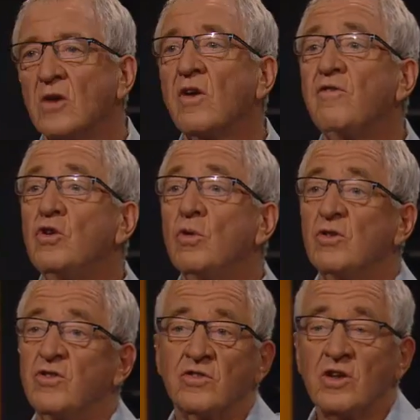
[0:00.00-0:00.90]
So for you,
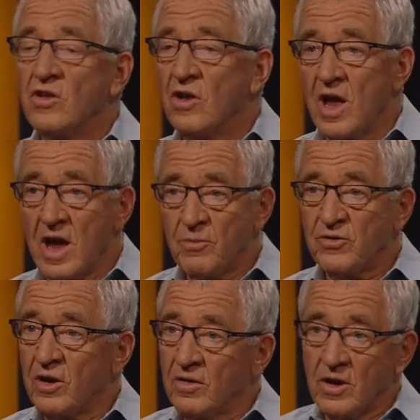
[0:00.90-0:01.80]
it's just an
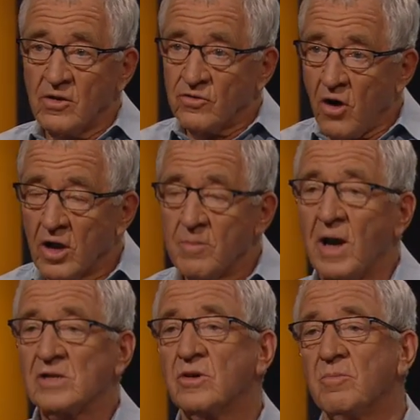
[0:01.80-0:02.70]
episode entirely
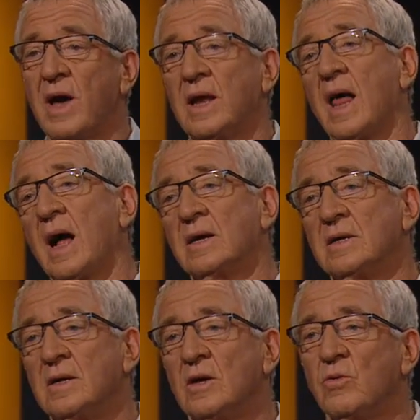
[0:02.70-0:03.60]
based on bad luck,
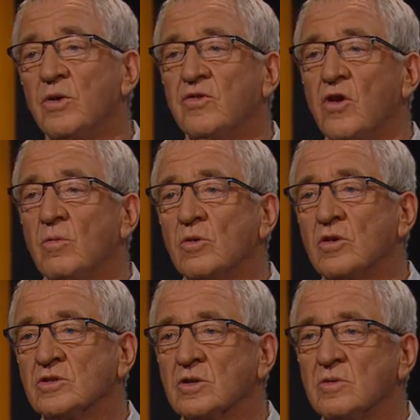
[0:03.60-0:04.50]
with terrible
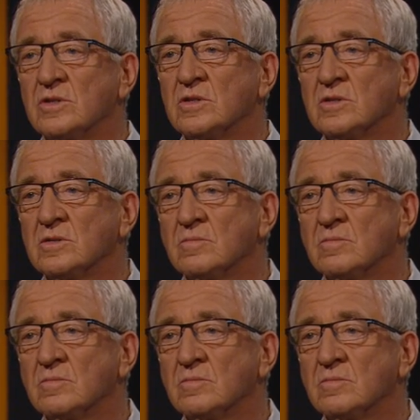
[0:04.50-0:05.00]
consequences.